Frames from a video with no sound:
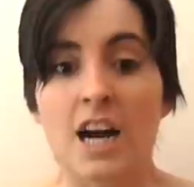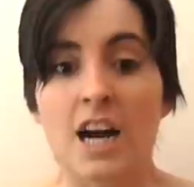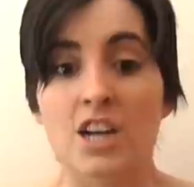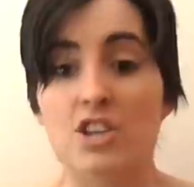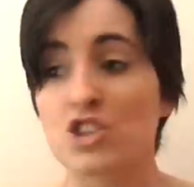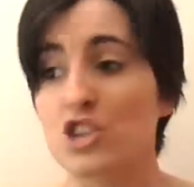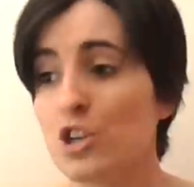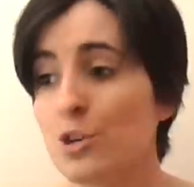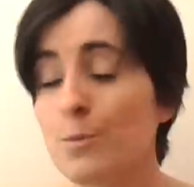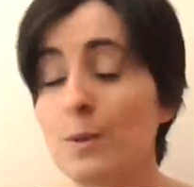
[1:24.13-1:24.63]

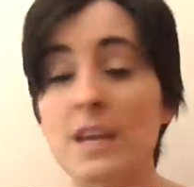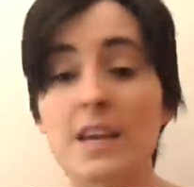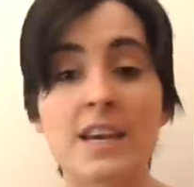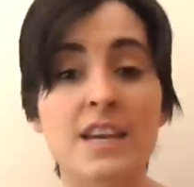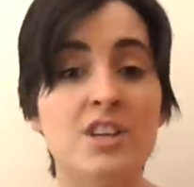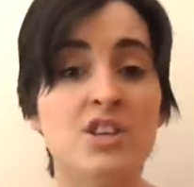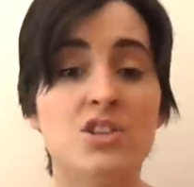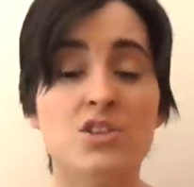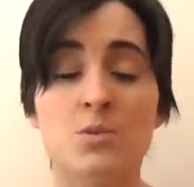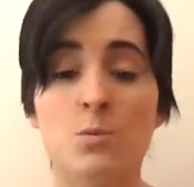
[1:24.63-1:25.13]
assuming
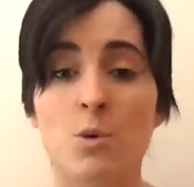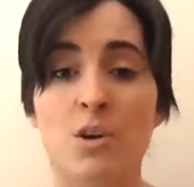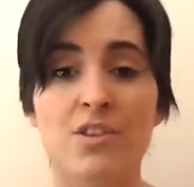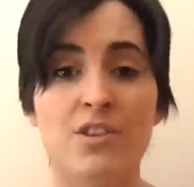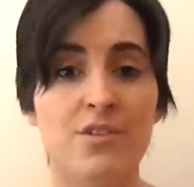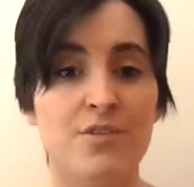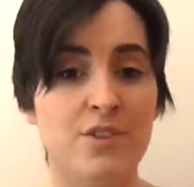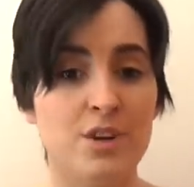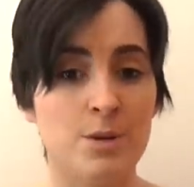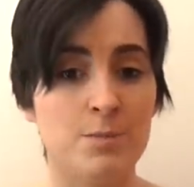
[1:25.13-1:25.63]
he doesn't want
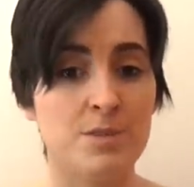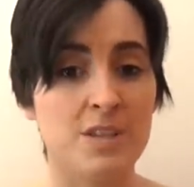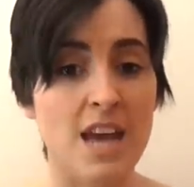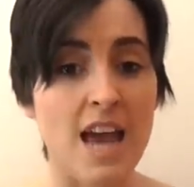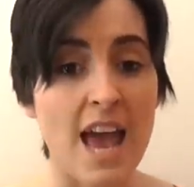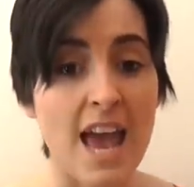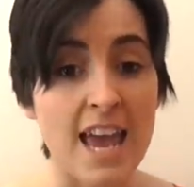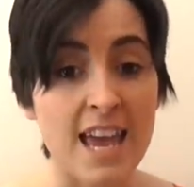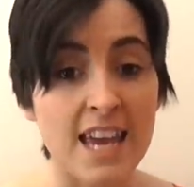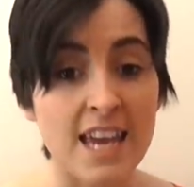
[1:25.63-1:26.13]
the film to
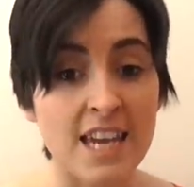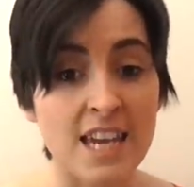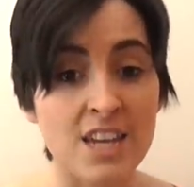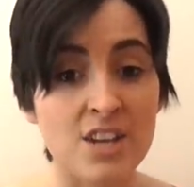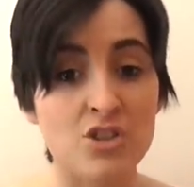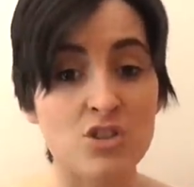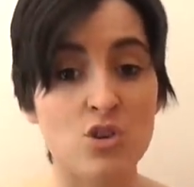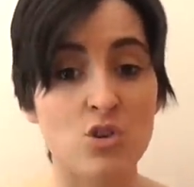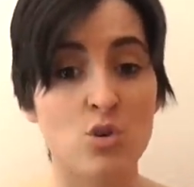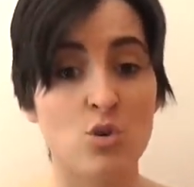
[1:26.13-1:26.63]

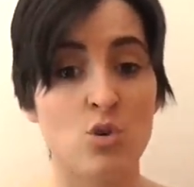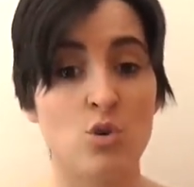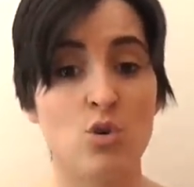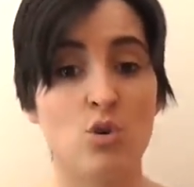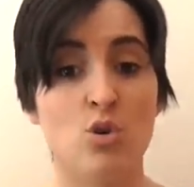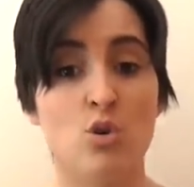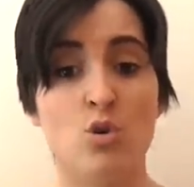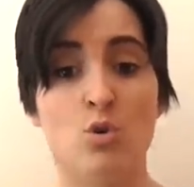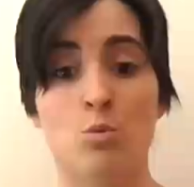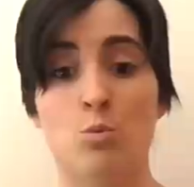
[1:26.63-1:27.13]
age
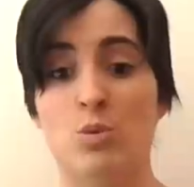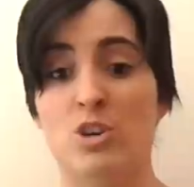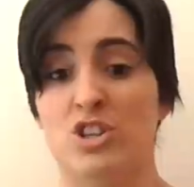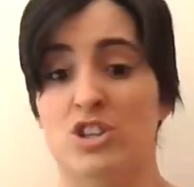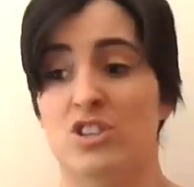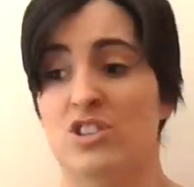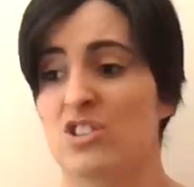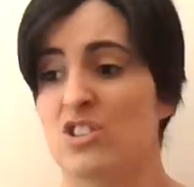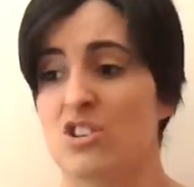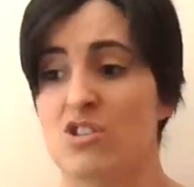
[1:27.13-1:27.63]
or
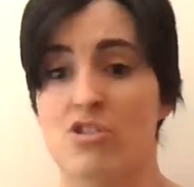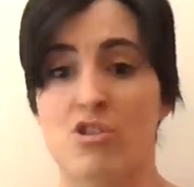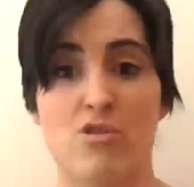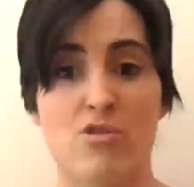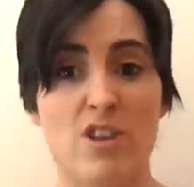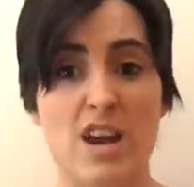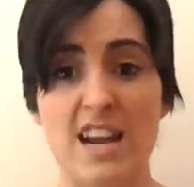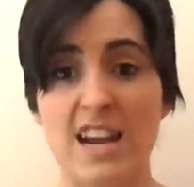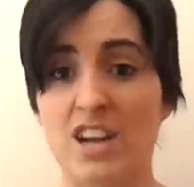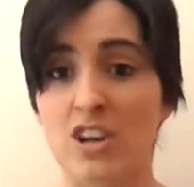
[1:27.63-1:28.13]
wishes to
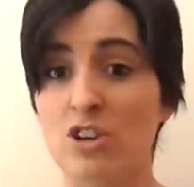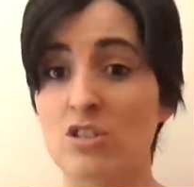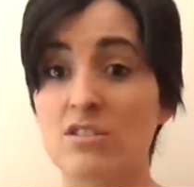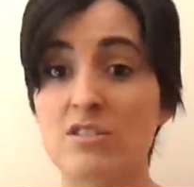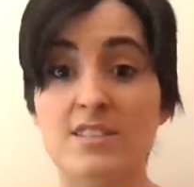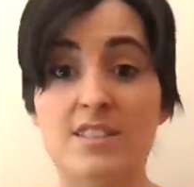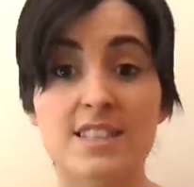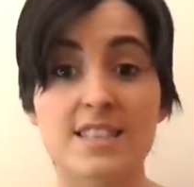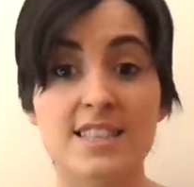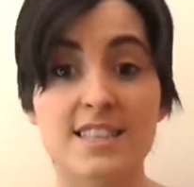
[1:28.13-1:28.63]
create an
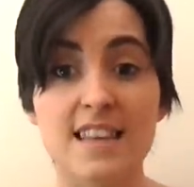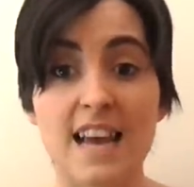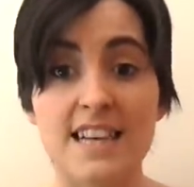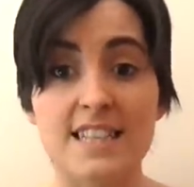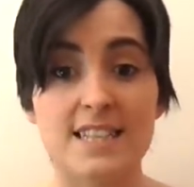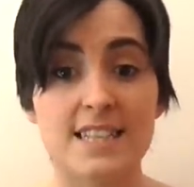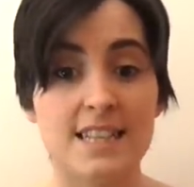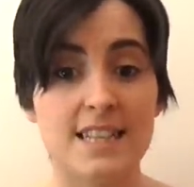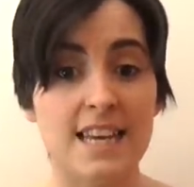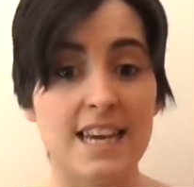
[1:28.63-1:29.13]

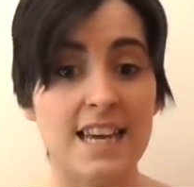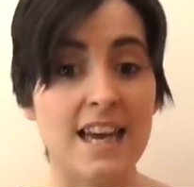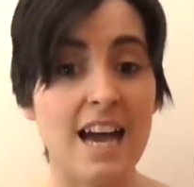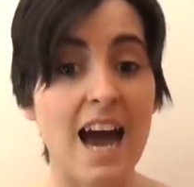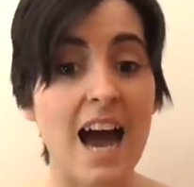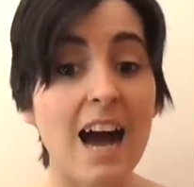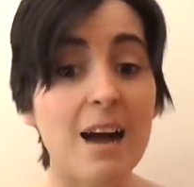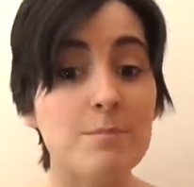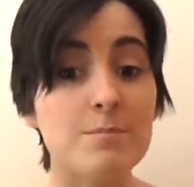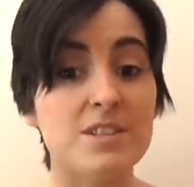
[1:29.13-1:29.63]
unsettling
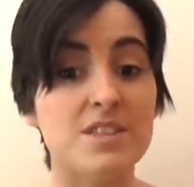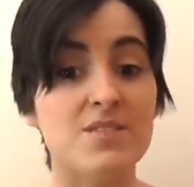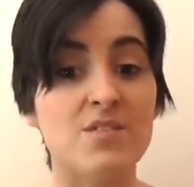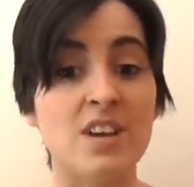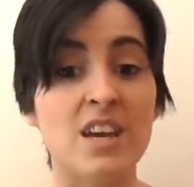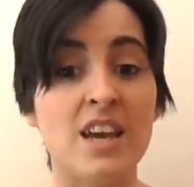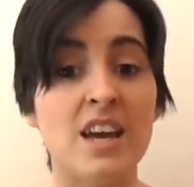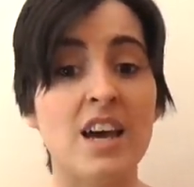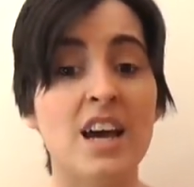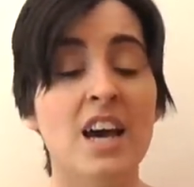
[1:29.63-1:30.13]

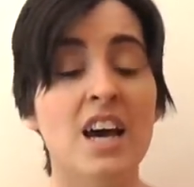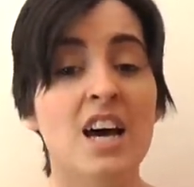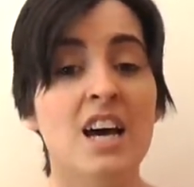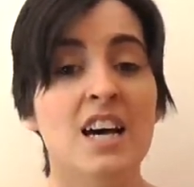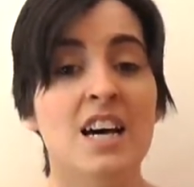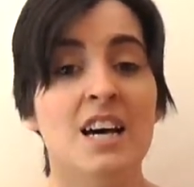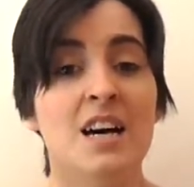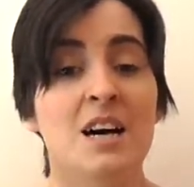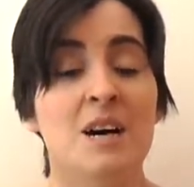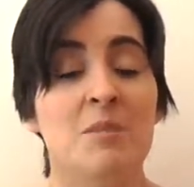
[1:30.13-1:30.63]
atmosphere
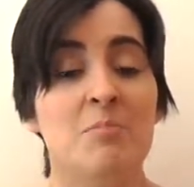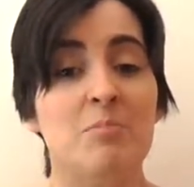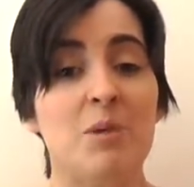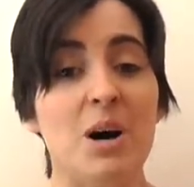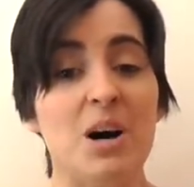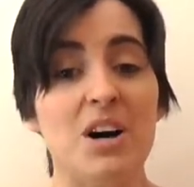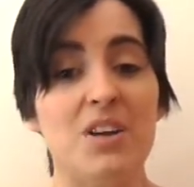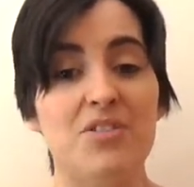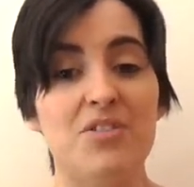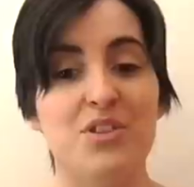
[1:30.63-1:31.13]

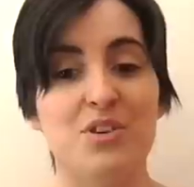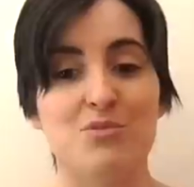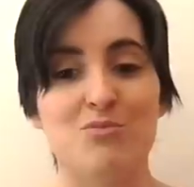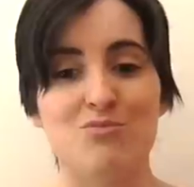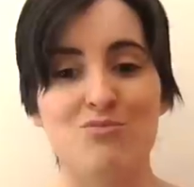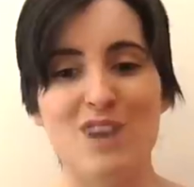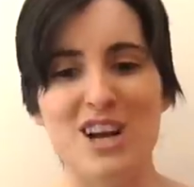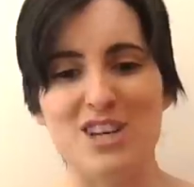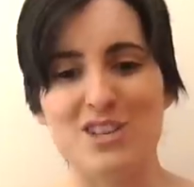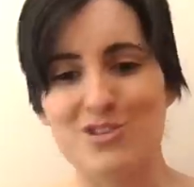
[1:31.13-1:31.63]
but the
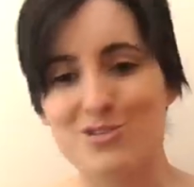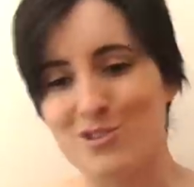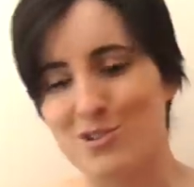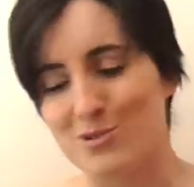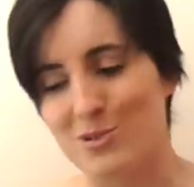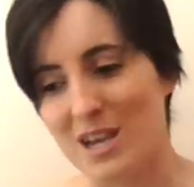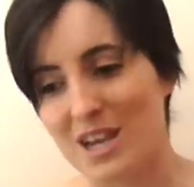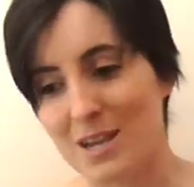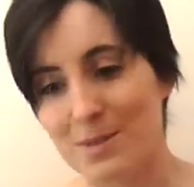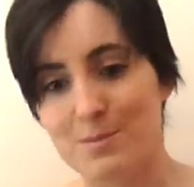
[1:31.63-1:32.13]

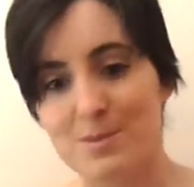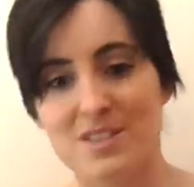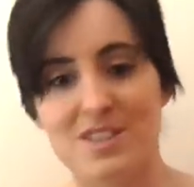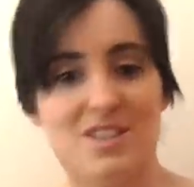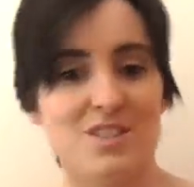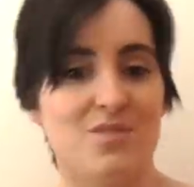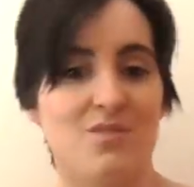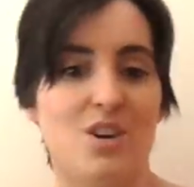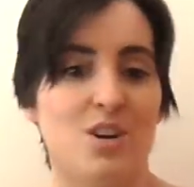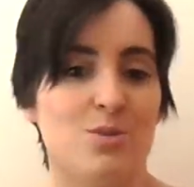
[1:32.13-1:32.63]
retro
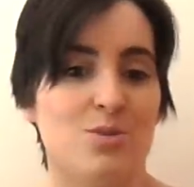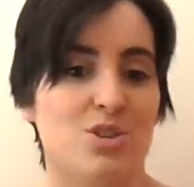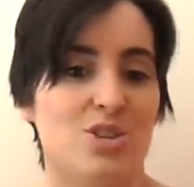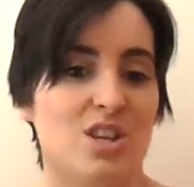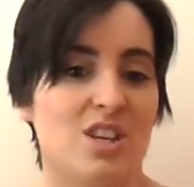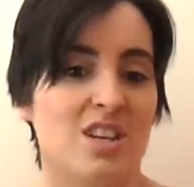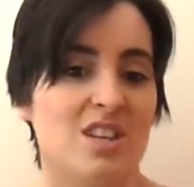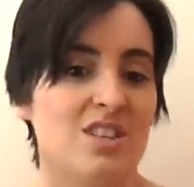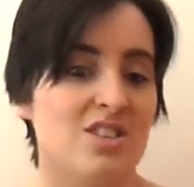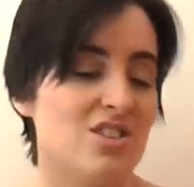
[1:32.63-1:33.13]
hipster
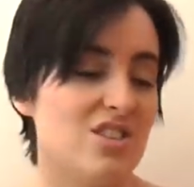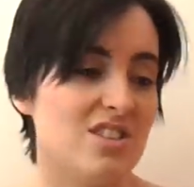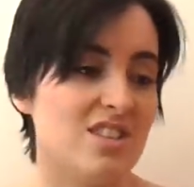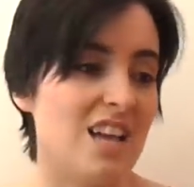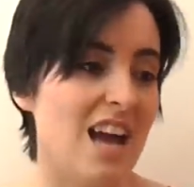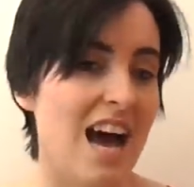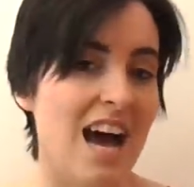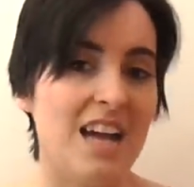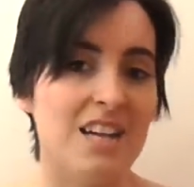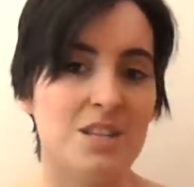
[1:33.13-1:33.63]
devotion just
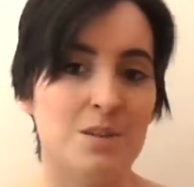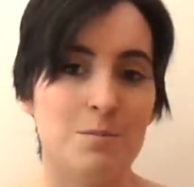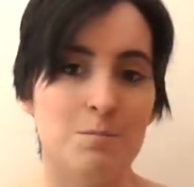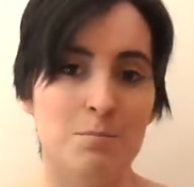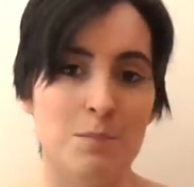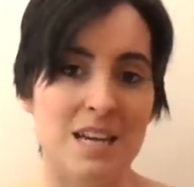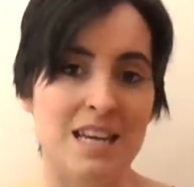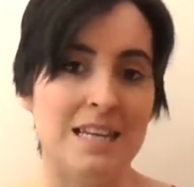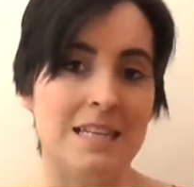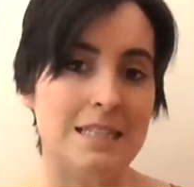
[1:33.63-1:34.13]
had
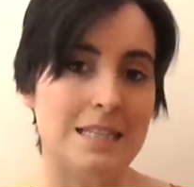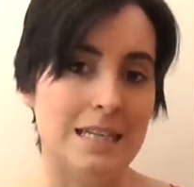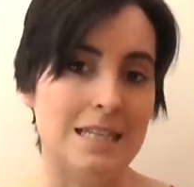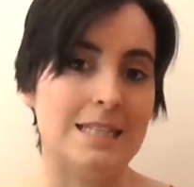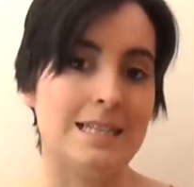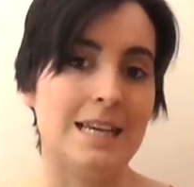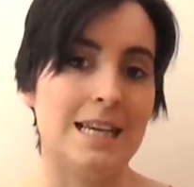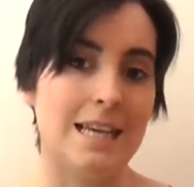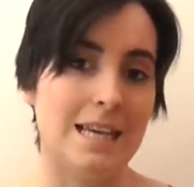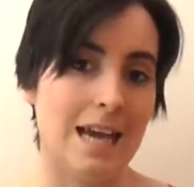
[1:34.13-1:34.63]
me
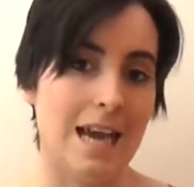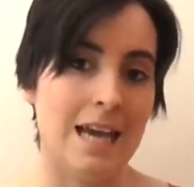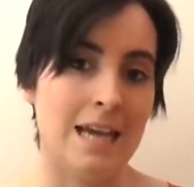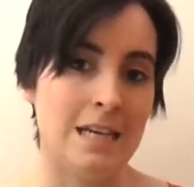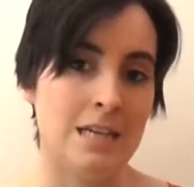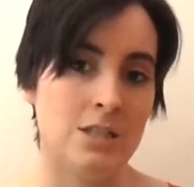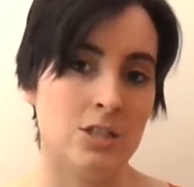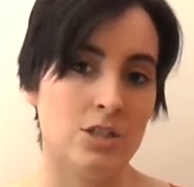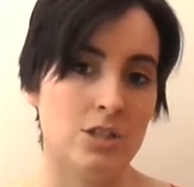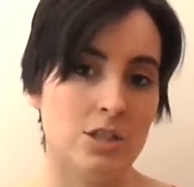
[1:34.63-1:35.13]

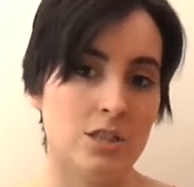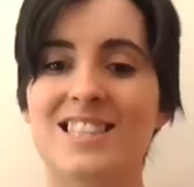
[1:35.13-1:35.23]
disengaged.